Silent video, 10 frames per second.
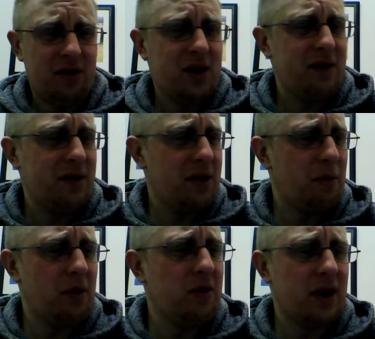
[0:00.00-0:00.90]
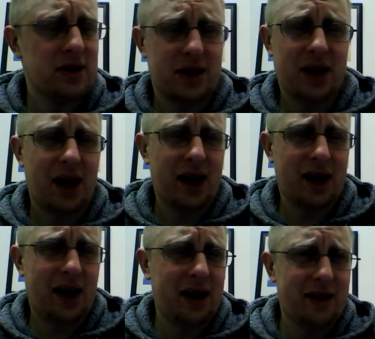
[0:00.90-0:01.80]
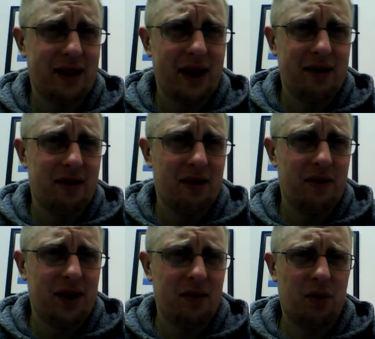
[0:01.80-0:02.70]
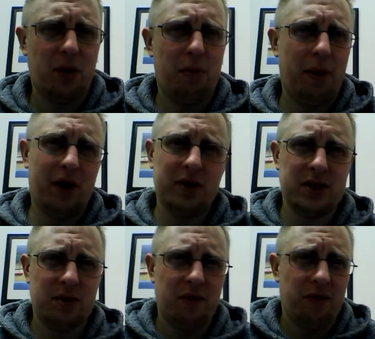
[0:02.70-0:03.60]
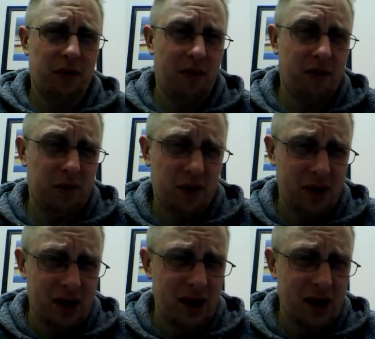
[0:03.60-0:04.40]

given that Butte's a Canada native and he didn't want to embarrass him in front of everybody.